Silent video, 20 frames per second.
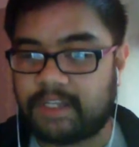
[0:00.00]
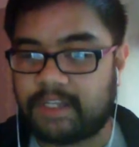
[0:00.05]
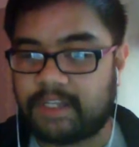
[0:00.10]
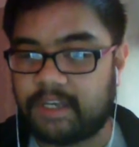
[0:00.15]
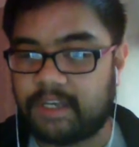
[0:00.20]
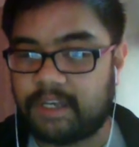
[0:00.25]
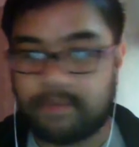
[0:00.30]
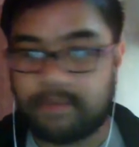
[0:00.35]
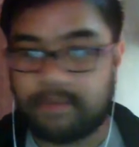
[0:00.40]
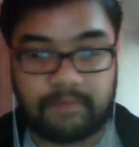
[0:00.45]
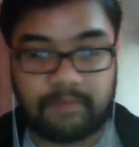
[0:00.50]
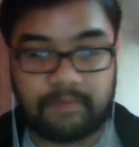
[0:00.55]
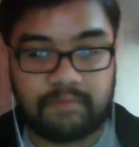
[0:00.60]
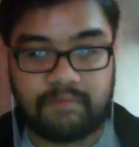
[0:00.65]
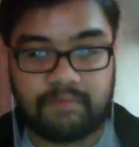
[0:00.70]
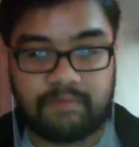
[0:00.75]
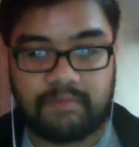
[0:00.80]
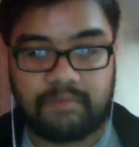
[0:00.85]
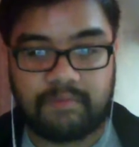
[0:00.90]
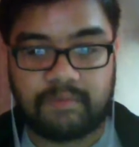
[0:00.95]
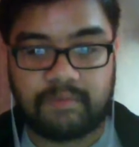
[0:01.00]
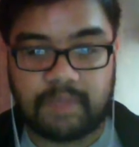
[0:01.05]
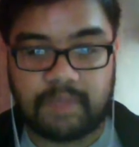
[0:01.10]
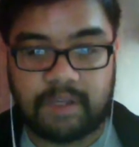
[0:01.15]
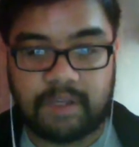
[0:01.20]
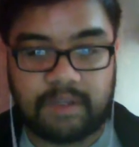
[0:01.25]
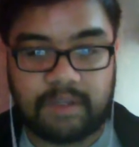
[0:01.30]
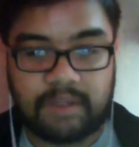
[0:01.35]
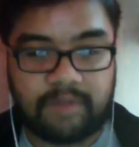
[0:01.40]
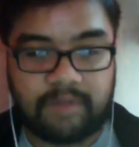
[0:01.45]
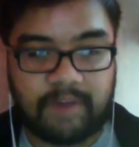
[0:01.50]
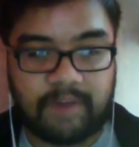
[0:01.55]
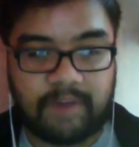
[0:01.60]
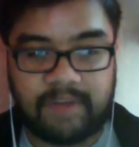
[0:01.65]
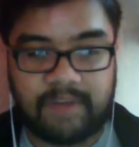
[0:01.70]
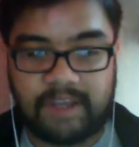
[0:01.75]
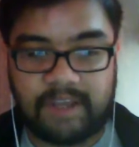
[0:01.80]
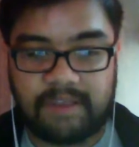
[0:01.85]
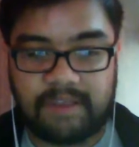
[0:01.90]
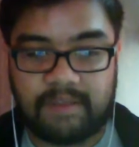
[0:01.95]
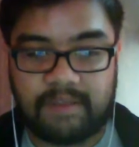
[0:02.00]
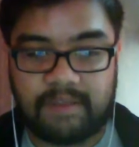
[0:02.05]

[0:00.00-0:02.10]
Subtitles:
you fine with that?